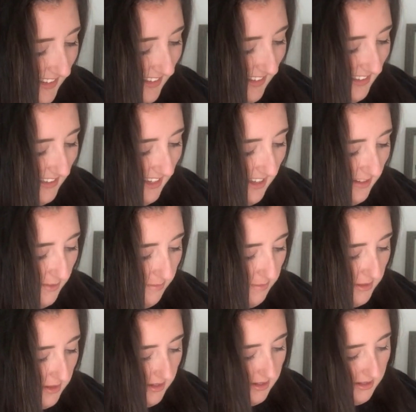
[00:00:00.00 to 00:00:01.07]
Let's get
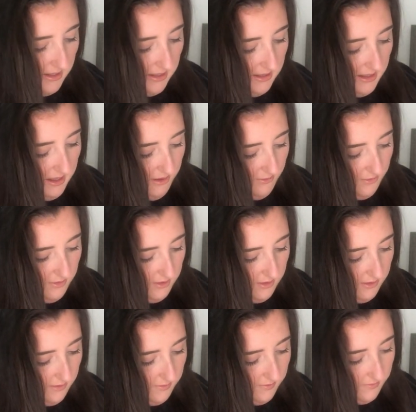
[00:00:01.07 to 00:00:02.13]
number
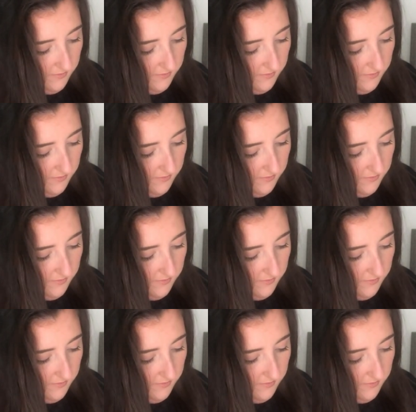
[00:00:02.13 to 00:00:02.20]
11.